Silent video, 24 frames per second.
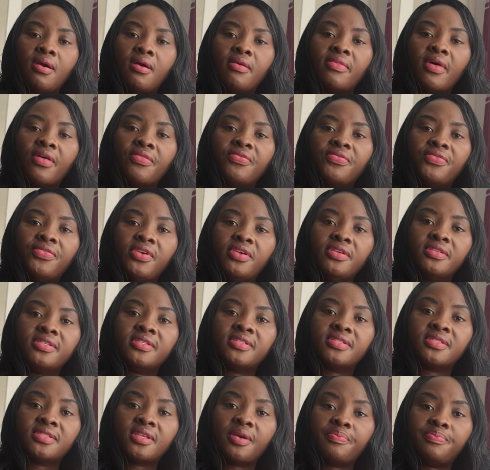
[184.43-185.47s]
that
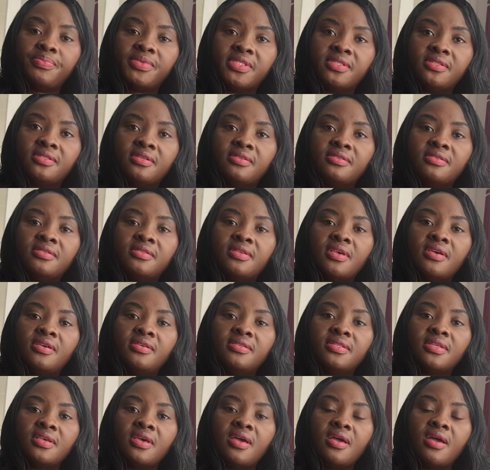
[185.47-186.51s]
these
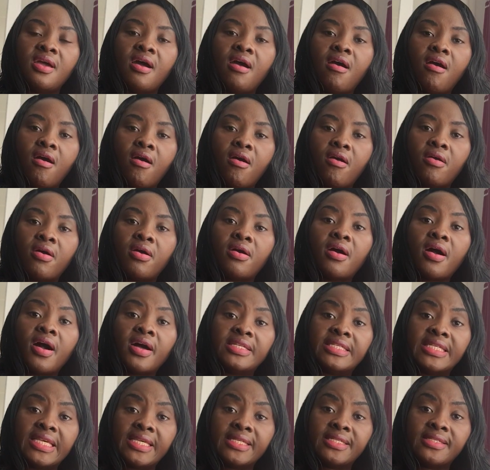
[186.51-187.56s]
substances are
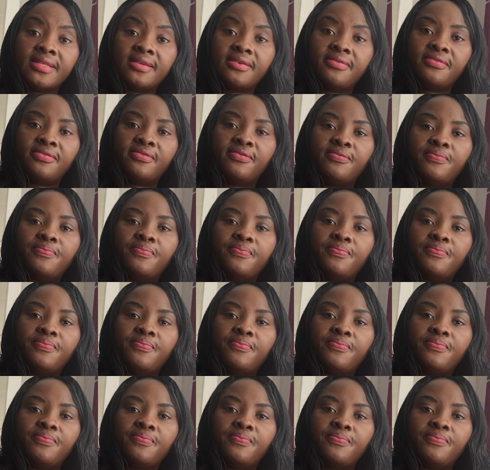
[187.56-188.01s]
addictive.